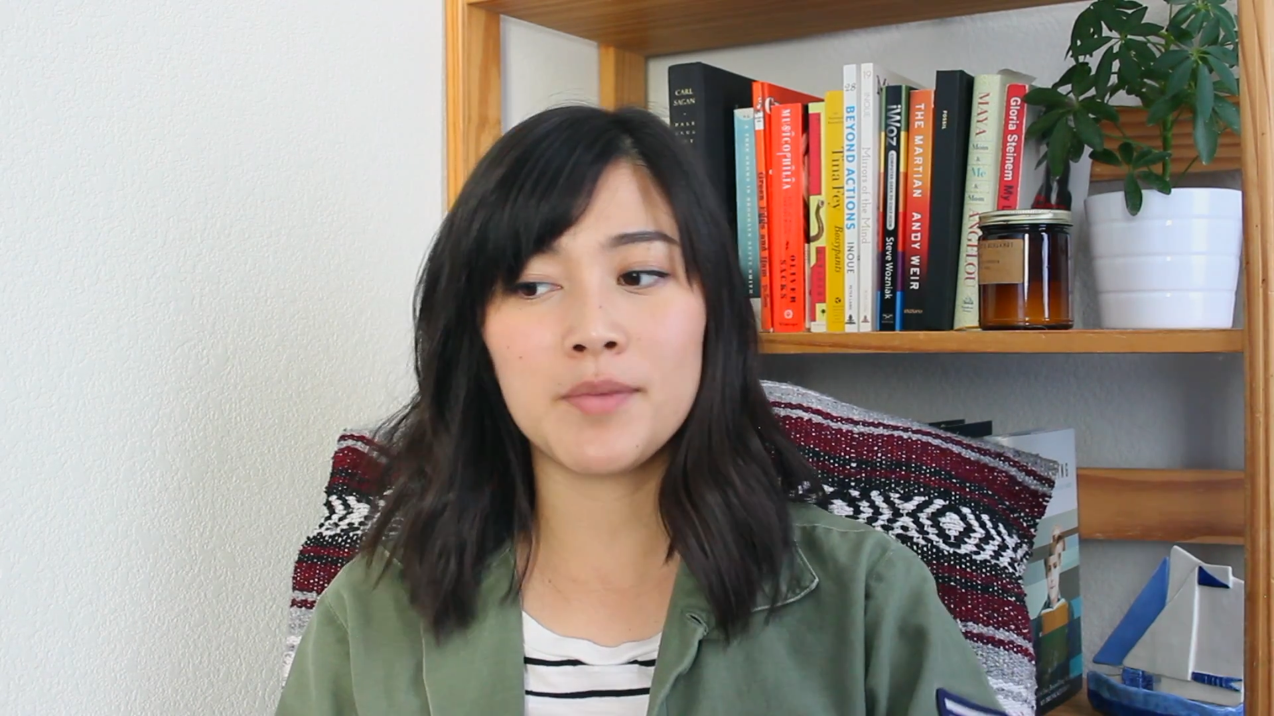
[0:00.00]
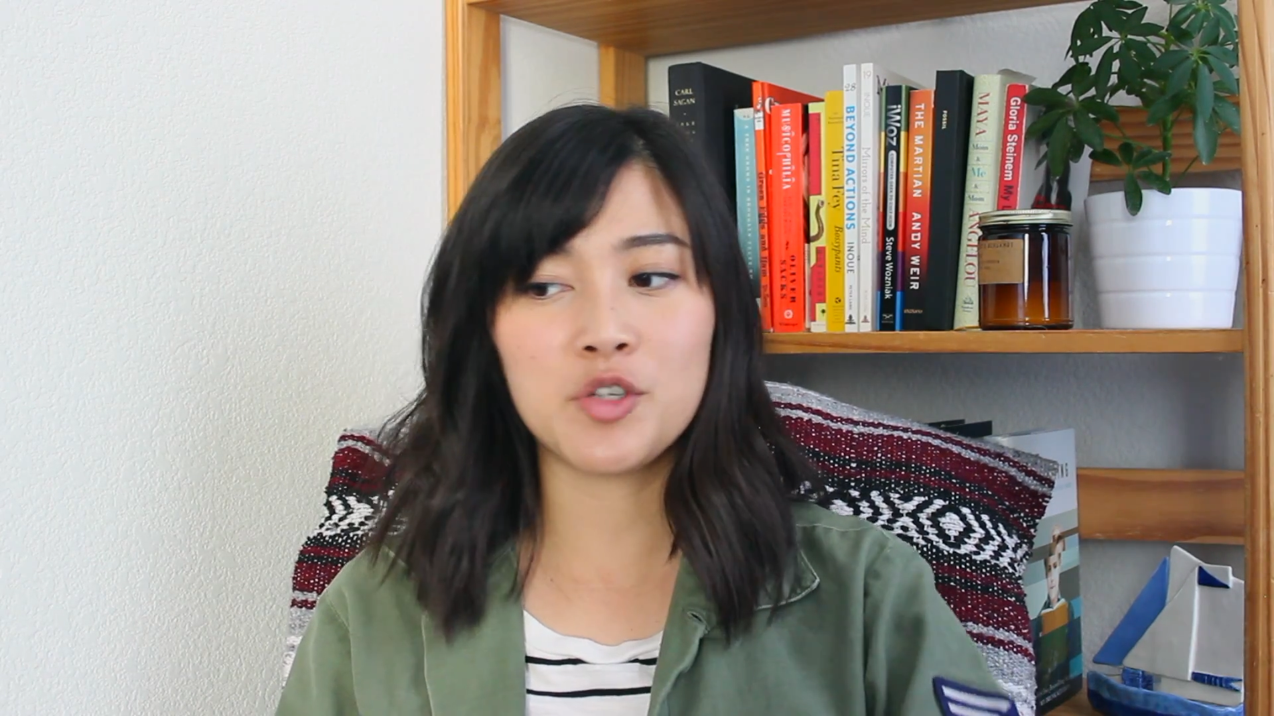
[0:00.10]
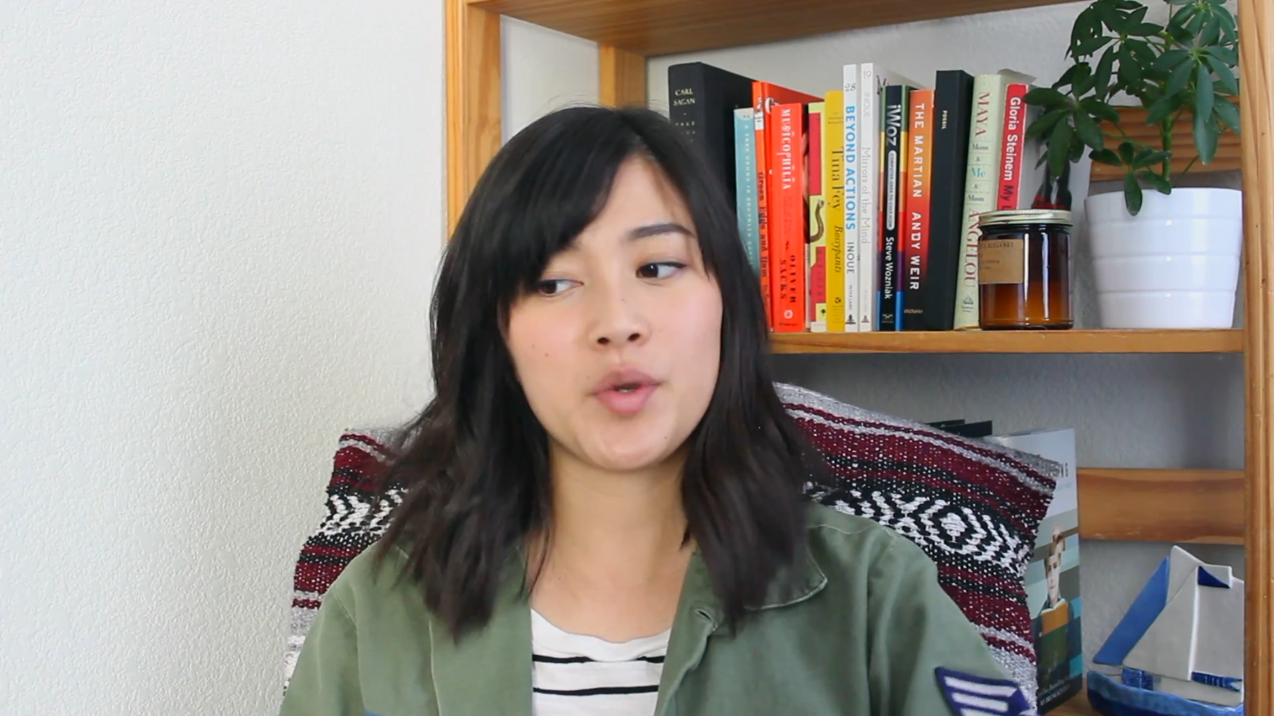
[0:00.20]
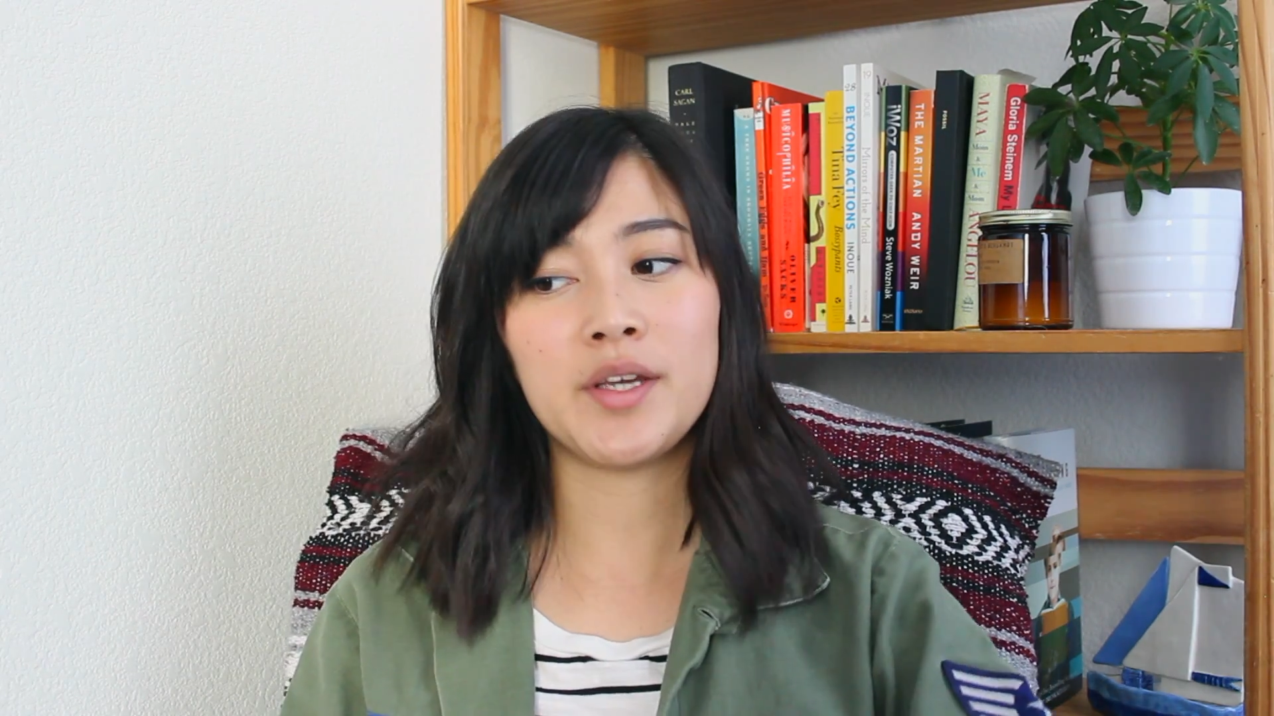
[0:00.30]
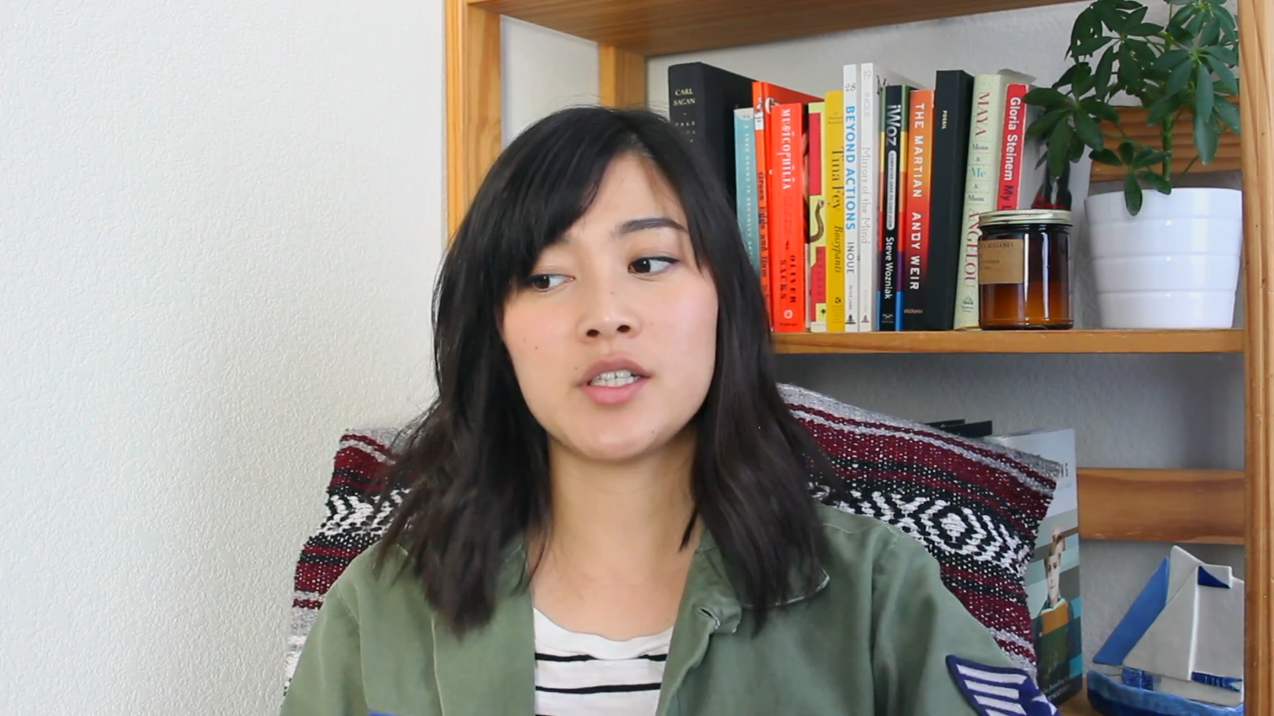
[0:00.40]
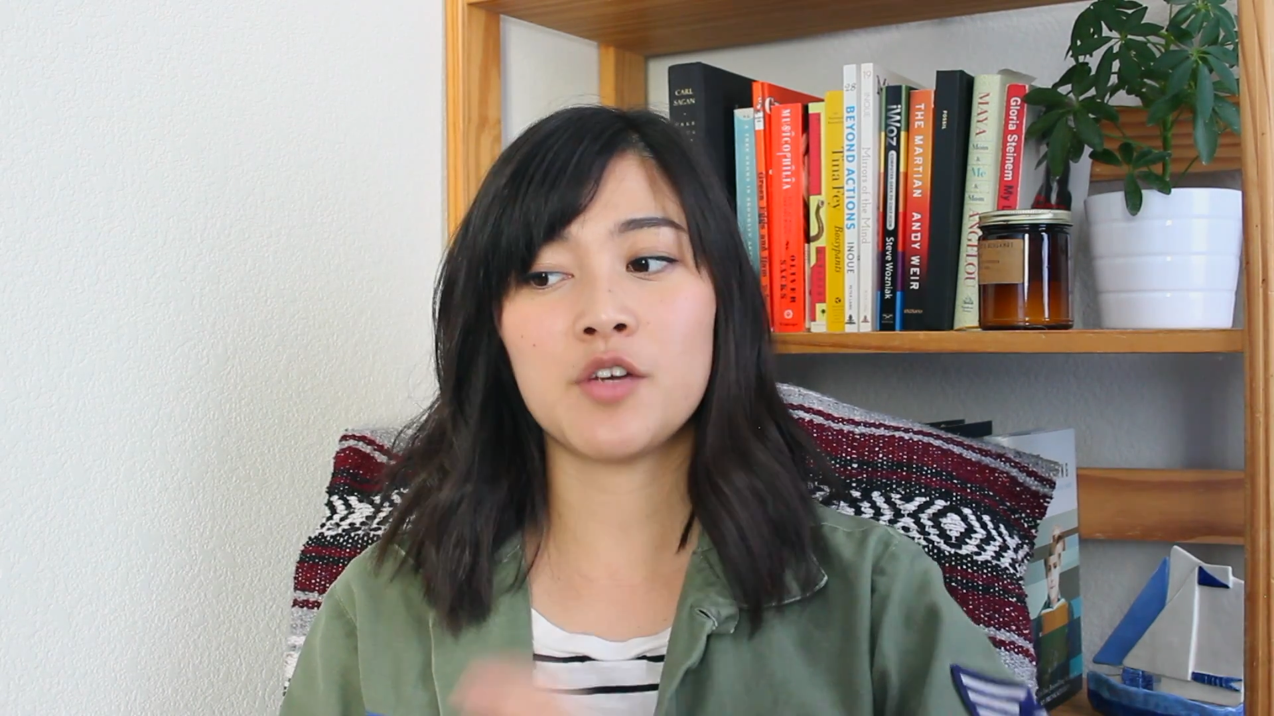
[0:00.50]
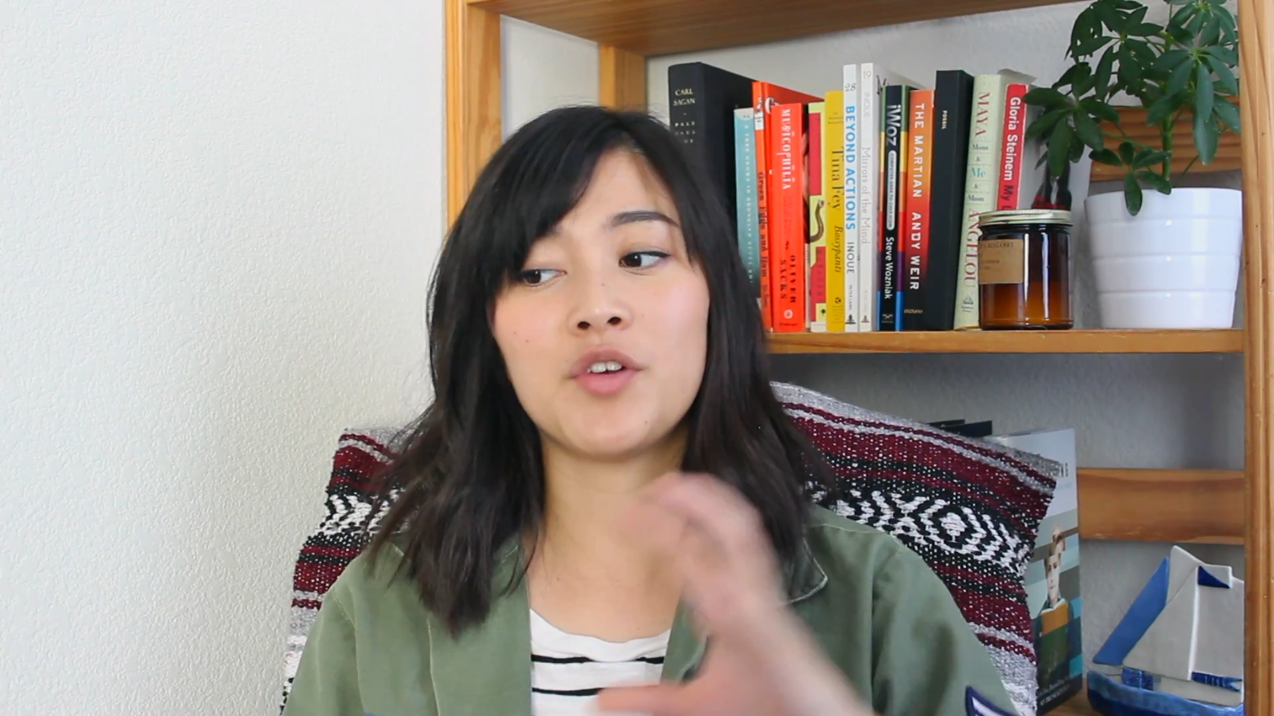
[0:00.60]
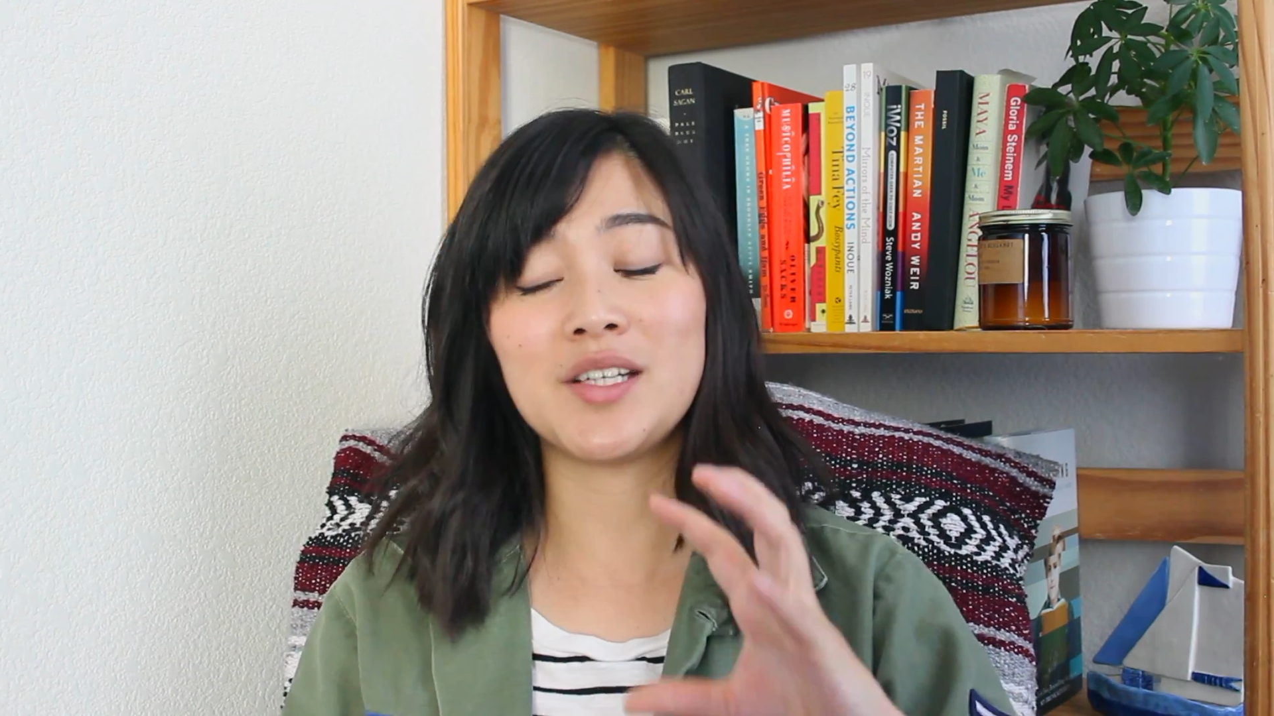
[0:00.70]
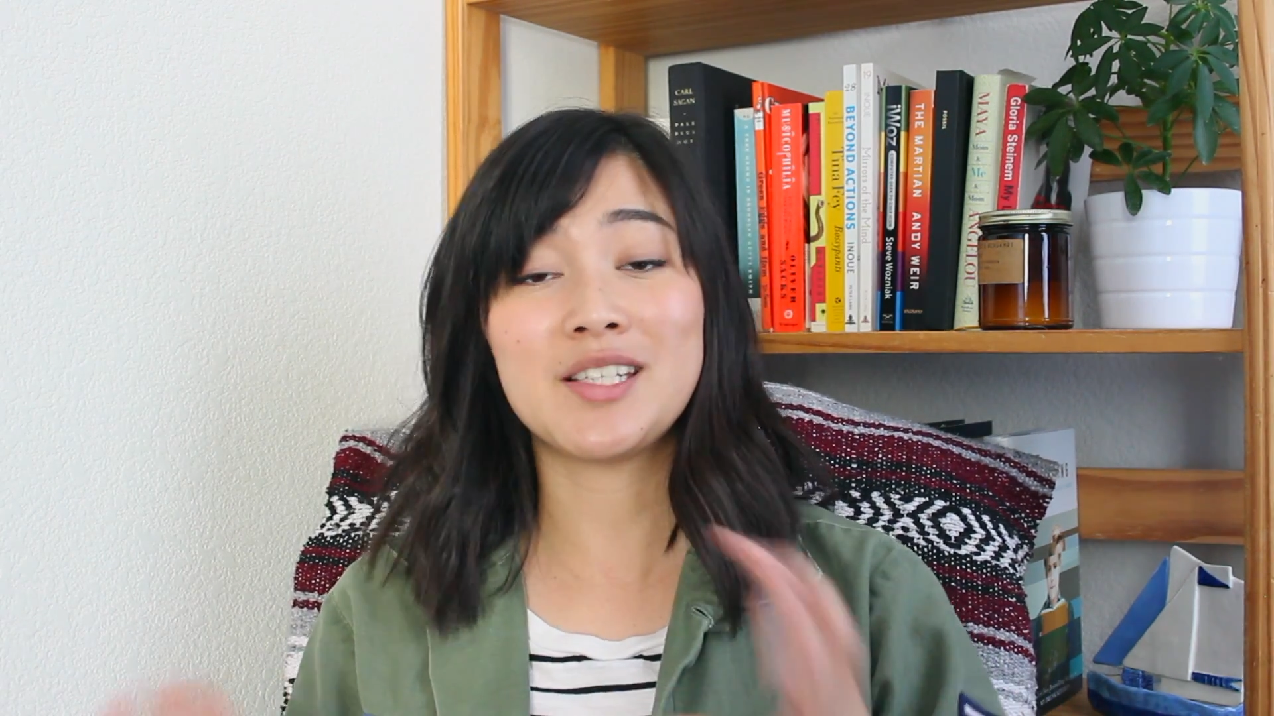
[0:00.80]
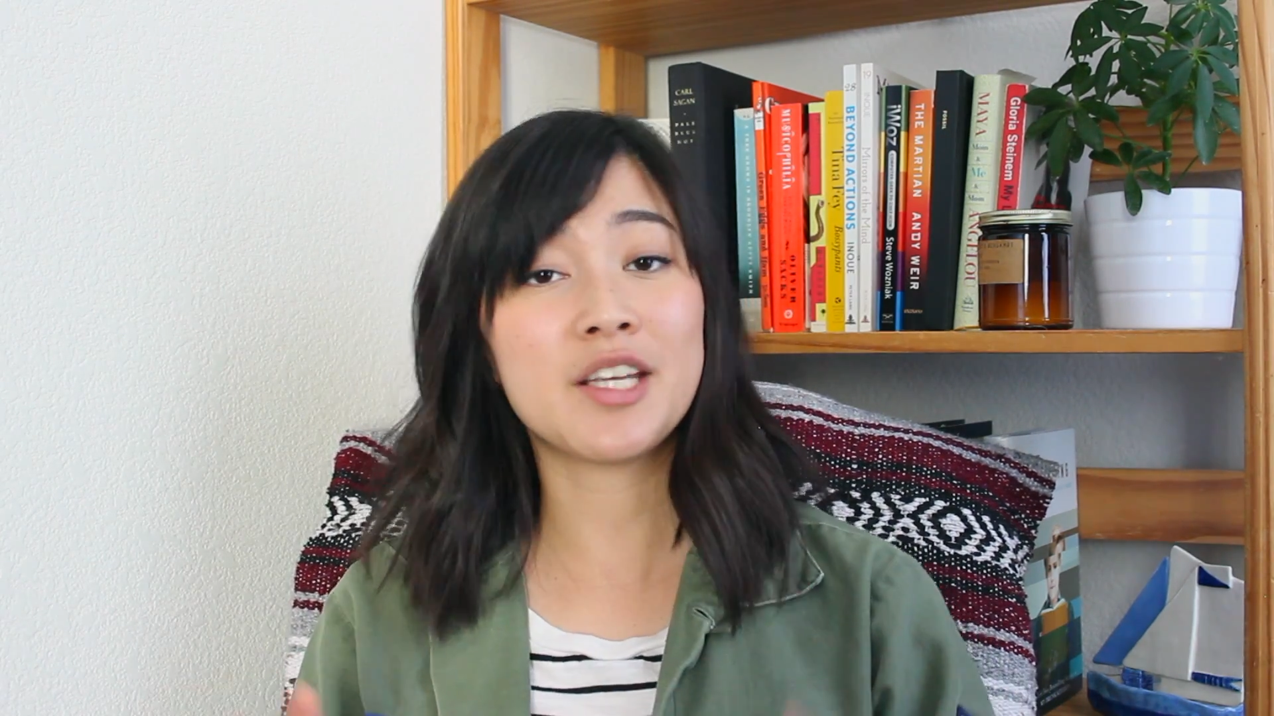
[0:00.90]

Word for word: between different